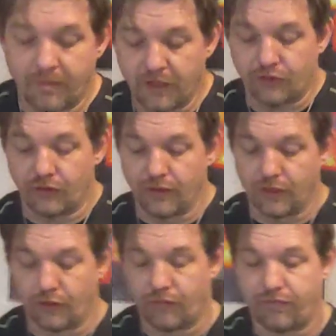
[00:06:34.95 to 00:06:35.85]
to make sure
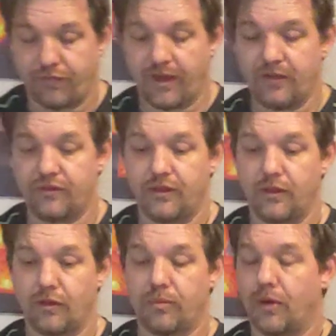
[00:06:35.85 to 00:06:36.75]
that you're
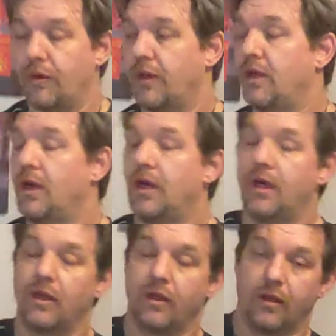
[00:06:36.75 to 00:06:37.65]
facing your opponent.
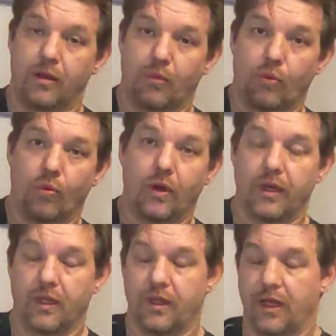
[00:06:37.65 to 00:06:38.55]
Number
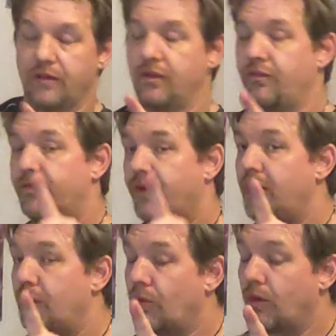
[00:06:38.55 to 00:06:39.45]
one, that's if you're
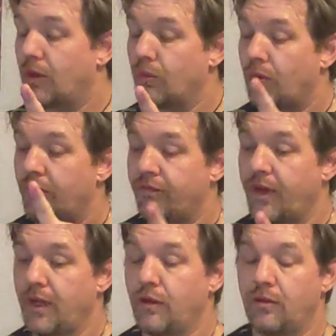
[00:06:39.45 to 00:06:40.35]
fighting one-on-one,
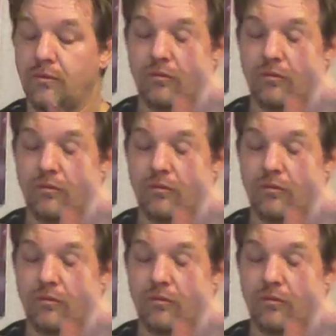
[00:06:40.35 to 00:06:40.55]
fighting